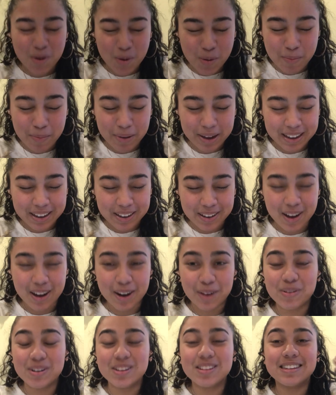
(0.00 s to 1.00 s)
Oh my
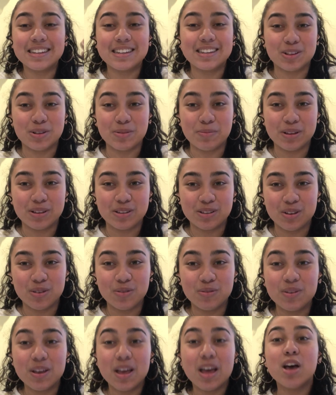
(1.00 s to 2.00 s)
god, I wanted to kill
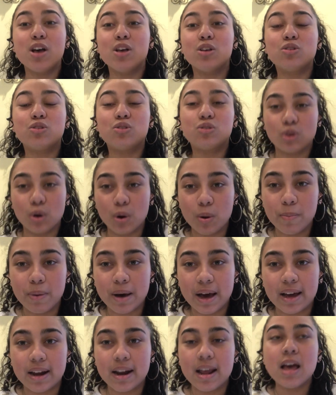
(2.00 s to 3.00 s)
myself so
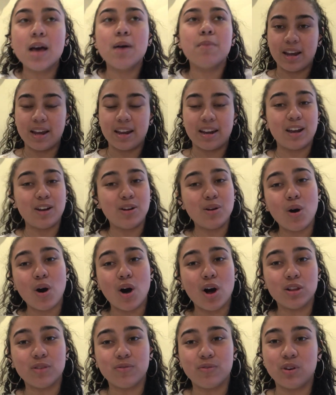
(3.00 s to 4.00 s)
bad. And I know
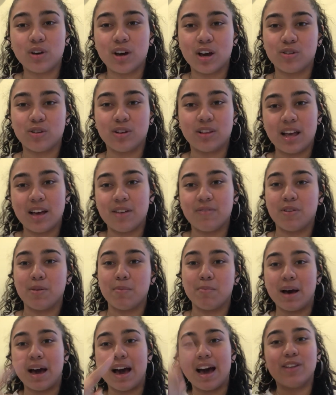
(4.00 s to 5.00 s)
all of you guys are
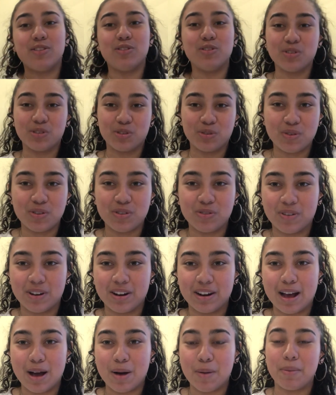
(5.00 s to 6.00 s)
laughing behind your screens
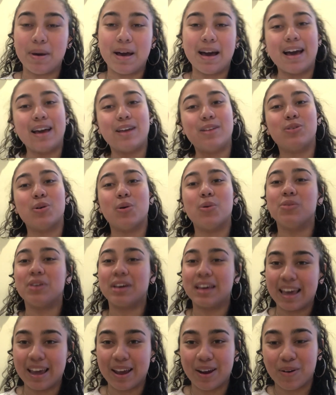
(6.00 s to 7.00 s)
right now, but I
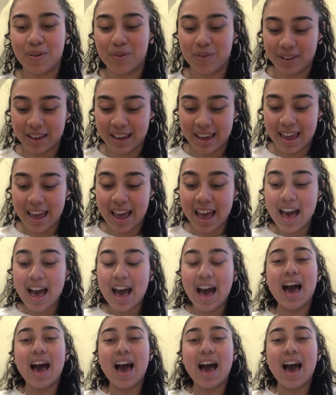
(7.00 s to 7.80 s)
don't care, okay?